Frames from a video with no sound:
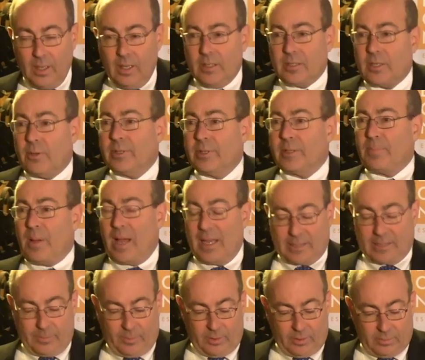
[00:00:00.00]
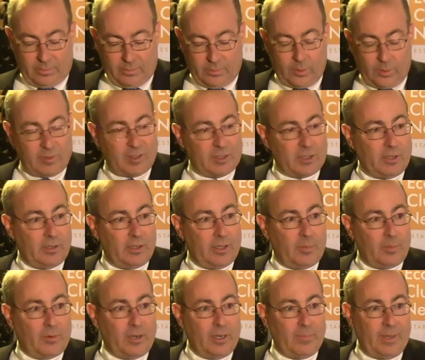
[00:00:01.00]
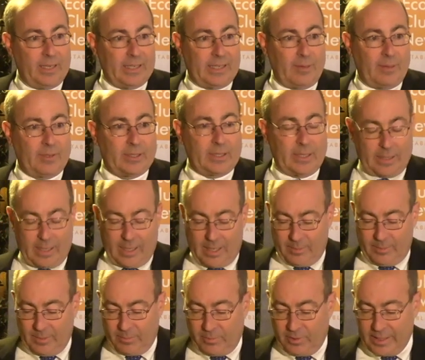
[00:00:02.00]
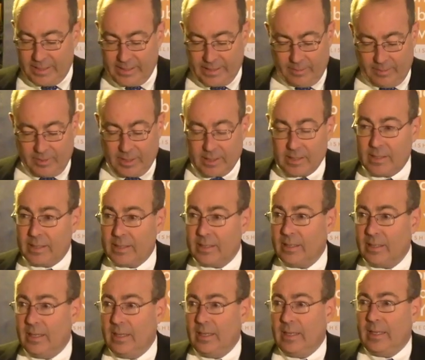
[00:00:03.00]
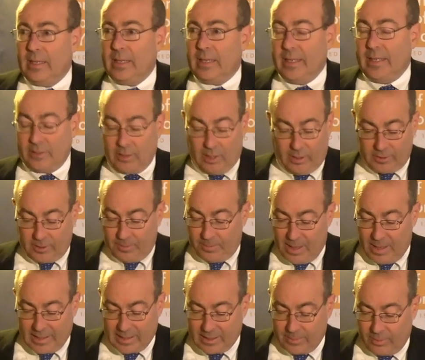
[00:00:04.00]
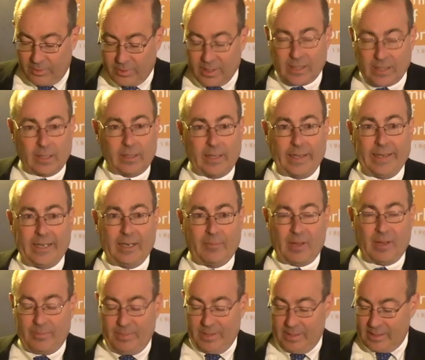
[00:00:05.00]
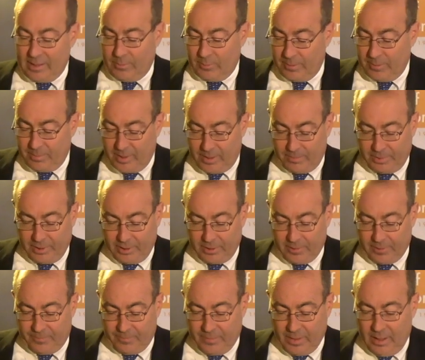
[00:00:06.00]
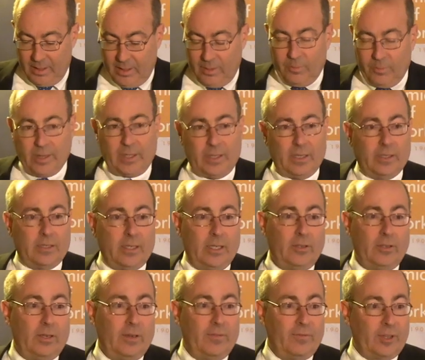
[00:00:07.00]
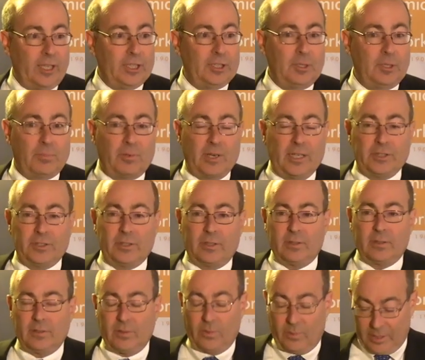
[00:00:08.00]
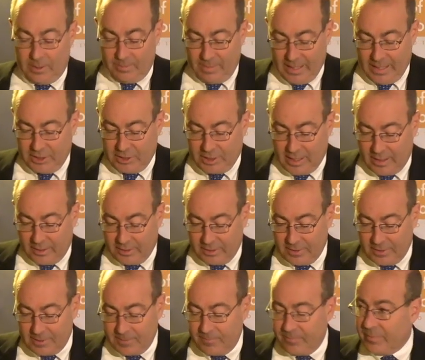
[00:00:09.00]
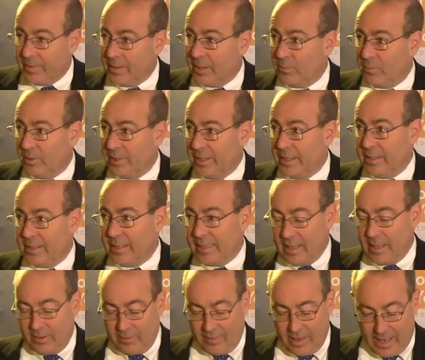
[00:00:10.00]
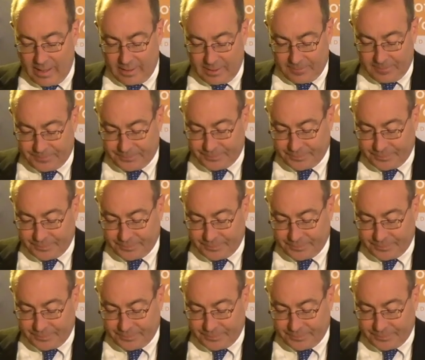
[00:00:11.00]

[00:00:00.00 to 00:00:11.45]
So it's possible we'll return to the pre-pandemic economy pretty seamlessly. It's also possible that the landing might be somewhat bumpier, with continued inflation pressure or demand challenges that we'll need to counteract.